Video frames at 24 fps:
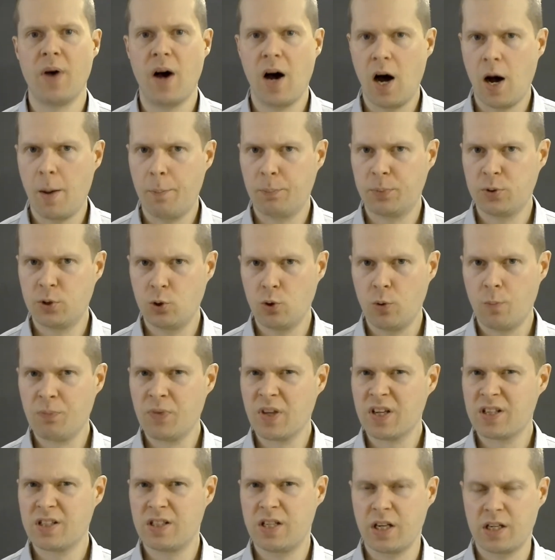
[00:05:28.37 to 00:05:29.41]
up to
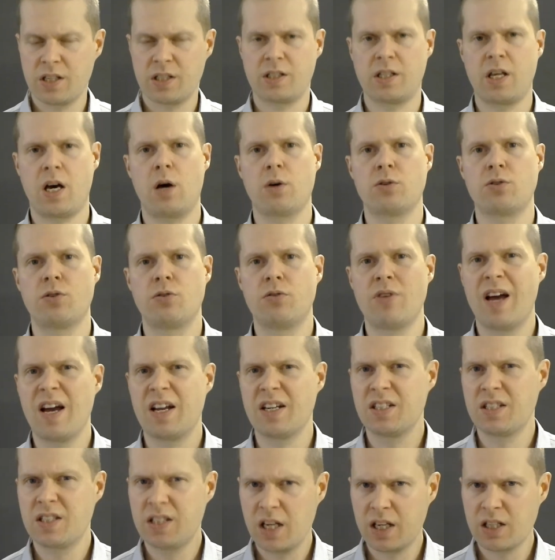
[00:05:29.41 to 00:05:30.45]

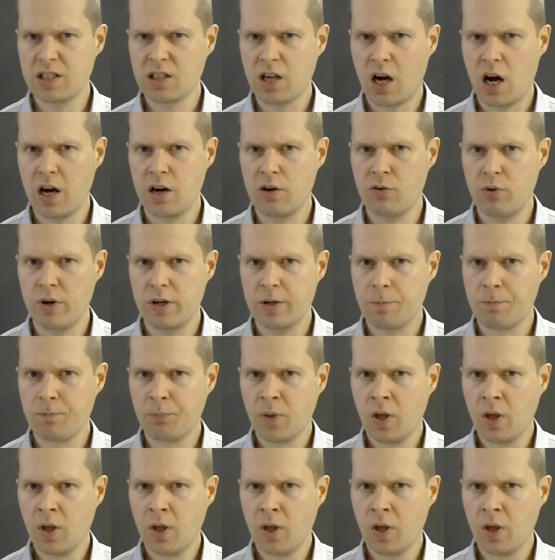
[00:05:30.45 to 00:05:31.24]
6,600.